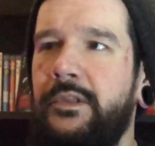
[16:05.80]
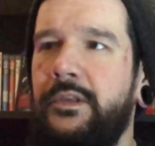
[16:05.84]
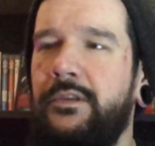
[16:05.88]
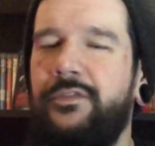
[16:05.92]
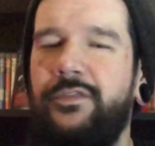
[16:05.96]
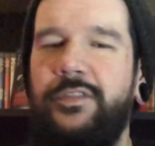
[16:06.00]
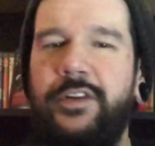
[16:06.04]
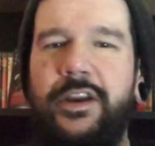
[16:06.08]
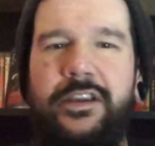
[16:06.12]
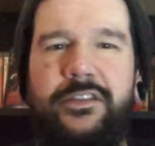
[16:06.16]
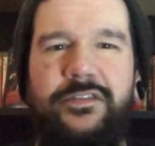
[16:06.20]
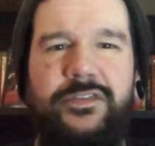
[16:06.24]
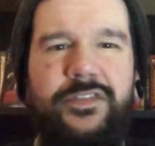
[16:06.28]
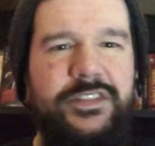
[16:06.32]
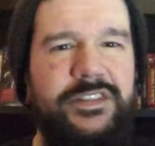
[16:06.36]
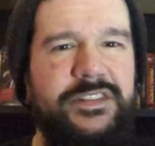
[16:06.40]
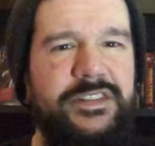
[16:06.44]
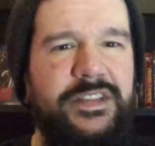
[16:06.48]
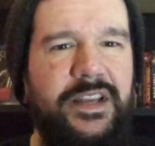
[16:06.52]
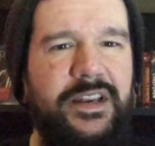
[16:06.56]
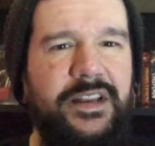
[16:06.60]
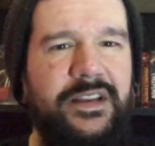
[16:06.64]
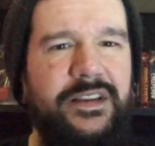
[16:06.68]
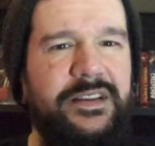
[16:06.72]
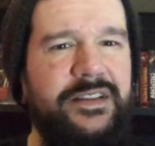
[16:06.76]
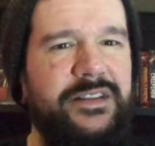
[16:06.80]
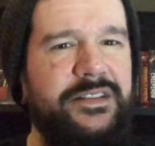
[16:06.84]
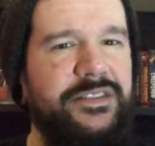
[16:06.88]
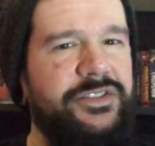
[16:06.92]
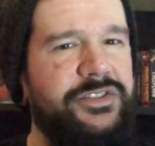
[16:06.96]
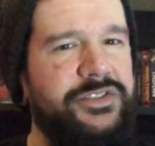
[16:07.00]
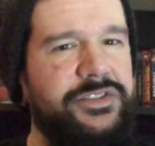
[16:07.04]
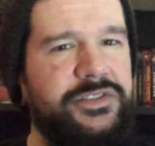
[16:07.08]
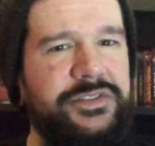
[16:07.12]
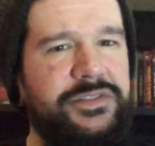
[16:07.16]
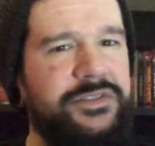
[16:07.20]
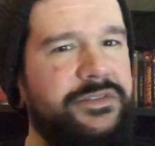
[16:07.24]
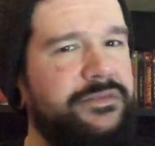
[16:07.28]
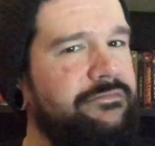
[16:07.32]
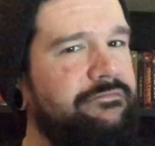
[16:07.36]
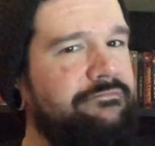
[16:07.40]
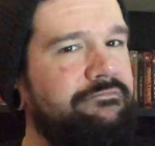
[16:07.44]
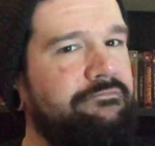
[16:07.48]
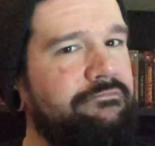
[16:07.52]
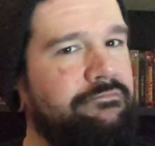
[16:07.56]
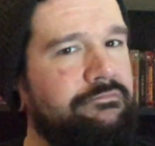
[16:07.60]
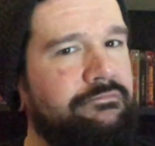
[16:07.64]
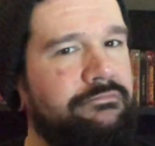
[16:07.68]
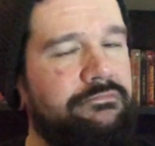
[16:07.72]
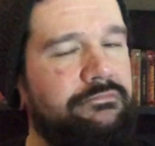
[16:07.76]
Frank Frazetta-ish.
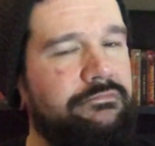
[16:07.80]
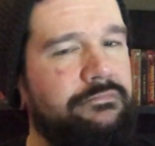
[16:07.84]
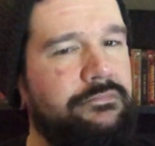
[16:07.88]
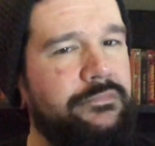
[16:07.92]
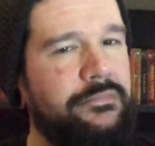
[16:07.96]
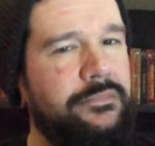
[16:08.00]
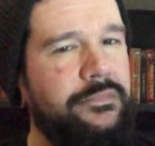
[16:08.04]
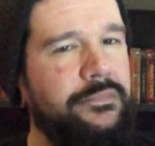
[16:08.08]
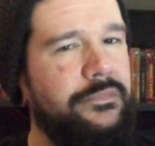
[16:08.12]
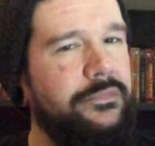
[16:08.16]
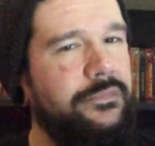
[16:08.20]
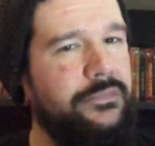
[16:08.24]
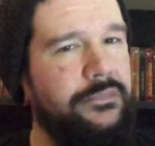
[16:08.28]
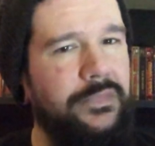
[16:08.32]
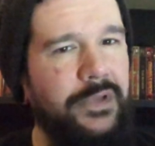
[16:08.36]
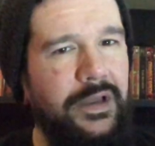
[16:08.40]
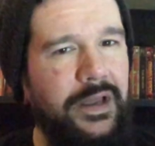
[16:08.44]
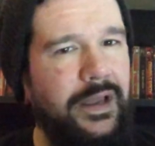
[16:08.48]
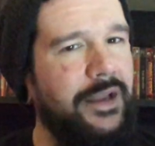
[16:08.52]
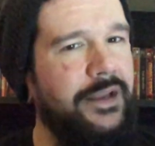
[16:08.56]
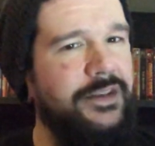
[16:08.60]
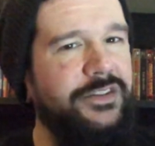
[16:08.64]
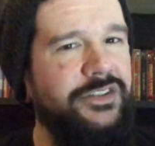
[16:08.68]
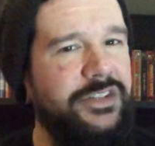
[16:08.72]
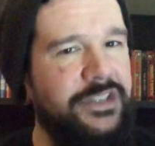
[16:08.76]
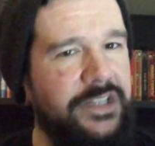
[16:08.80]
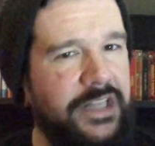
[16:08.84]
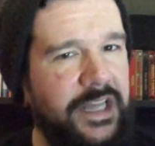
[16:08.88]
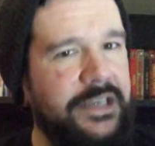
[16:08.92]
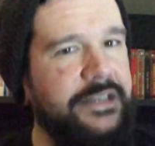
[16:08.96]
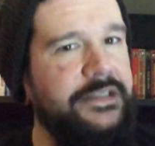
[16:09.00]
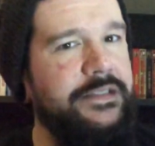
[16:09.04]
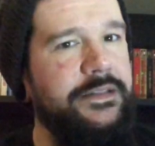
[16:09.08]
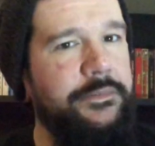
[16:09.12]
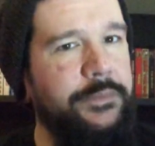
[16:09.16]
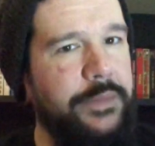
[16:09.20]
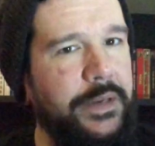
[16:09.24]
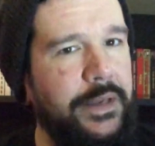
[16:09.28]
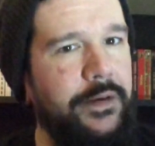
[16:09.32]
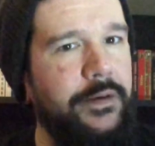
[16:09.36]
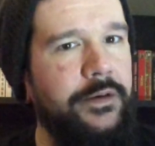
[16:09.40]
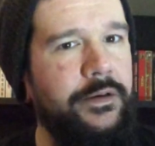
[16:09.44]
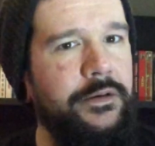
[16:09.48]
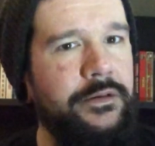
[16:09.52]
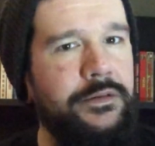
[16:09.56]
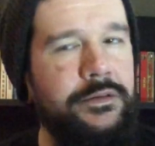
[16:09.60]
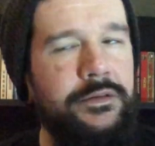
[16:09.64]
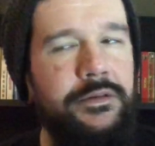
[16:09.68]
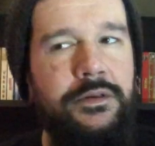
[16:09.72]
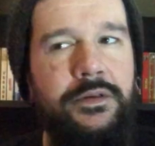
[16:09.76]
I actually liked it
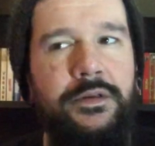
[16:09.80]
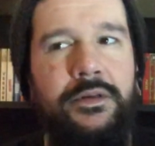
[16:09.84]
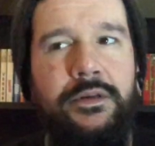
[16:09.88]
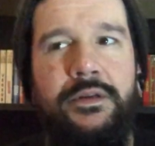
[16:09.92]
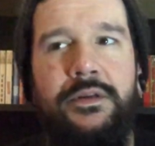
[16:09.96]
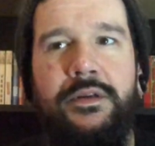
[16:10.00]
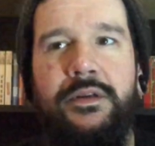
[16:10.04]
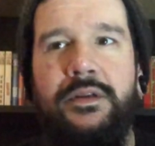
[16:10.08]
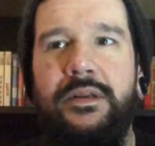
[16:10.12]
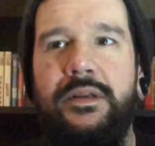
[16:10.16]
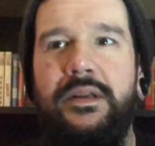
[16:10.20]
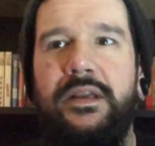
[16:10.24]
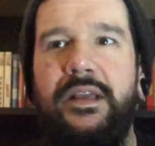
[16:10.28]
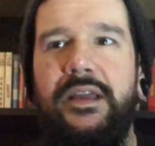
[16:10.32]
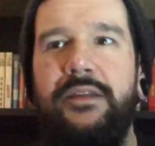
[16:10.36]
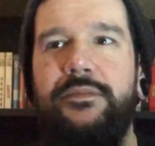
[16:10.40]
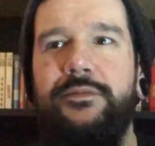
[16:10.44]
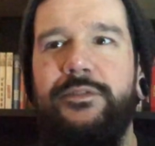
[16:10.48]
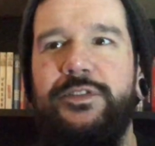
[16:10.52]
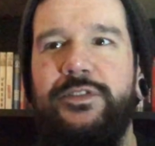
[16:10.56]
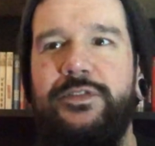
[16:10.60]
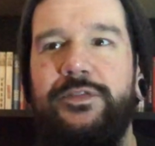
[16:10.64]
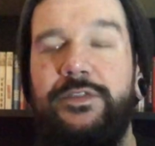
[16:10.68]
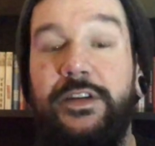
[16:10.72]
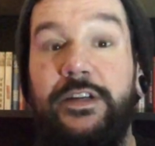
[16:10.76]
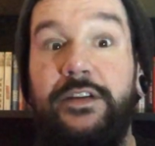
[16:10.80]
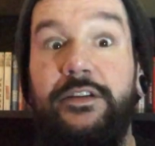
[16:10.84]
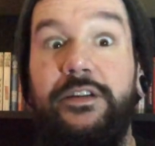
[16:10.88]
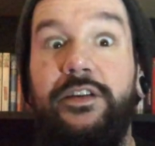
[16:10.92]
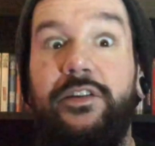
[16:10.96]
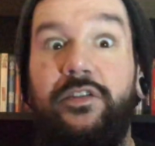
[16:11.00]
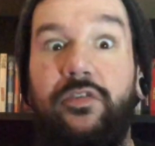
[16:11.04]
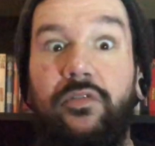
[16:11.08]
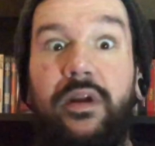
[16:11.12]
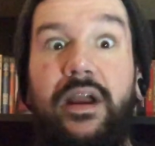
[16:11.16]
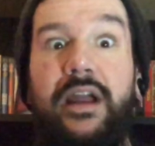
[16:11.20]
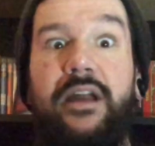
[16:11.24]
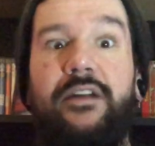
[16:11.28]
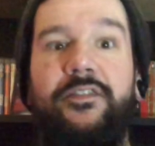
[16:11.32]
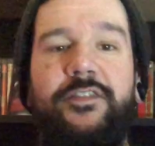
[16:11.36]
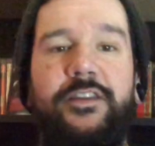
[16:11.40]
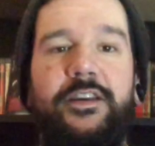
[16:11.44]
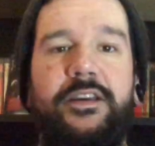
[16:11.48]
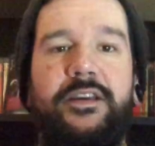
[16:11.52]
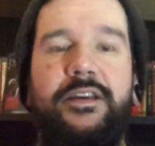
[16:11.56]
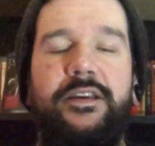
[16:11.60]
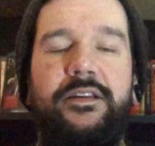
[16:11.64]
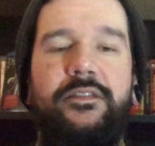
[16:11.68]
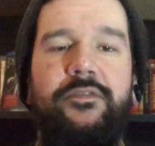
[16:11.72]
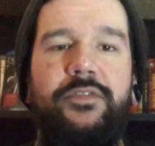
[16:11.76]
better. It was very
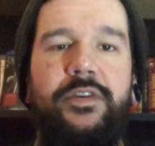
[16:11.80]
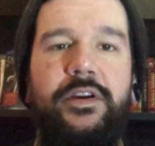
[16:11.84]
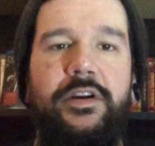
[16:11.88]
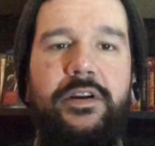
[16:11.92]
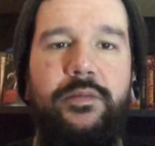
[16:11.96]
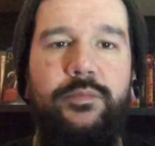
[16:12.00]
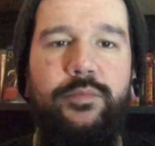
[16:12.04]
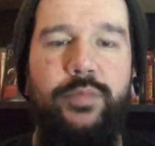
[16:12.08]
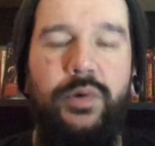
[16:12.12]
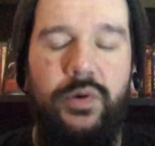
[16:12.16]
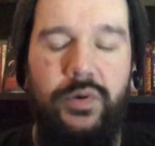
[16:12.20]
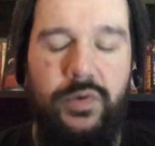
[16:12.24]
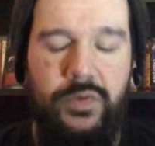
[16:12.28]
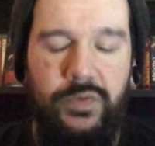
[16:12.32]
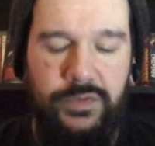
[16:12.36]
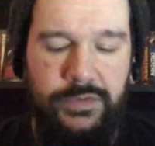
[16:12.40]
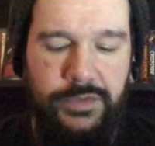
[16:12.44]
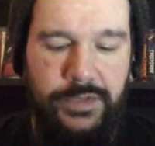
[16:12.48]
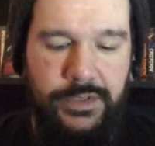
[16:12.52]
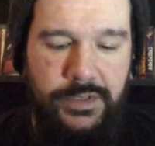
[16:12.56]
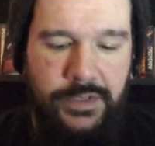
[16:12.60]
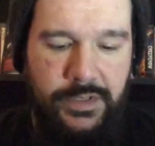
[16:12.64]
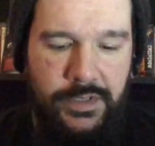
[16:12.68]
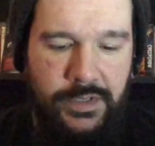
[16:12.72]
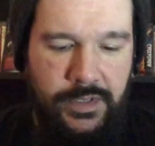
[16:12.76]
graphic and very bold,